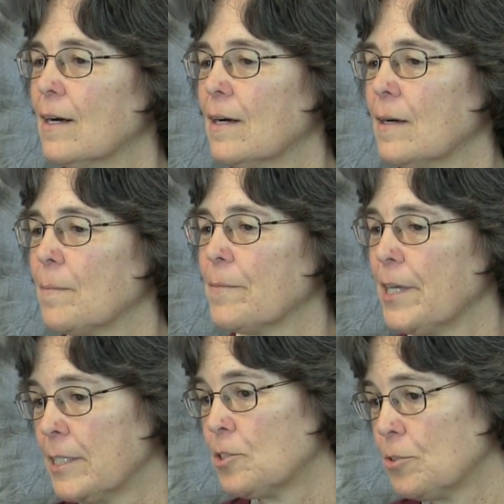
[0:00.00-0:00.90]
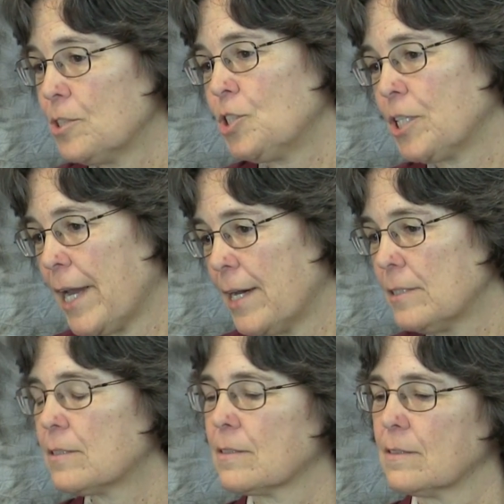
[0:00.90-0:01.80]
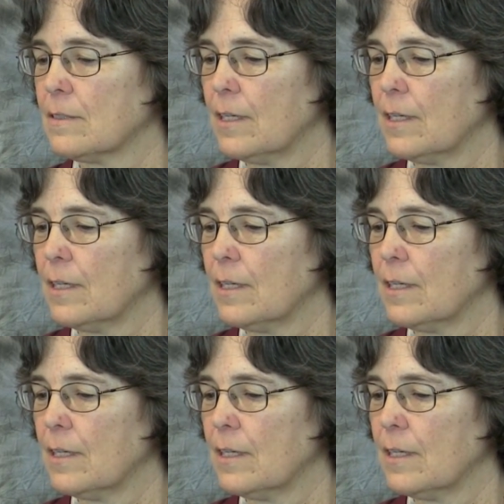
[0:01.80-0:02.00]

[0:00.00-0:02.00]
The answer is yes.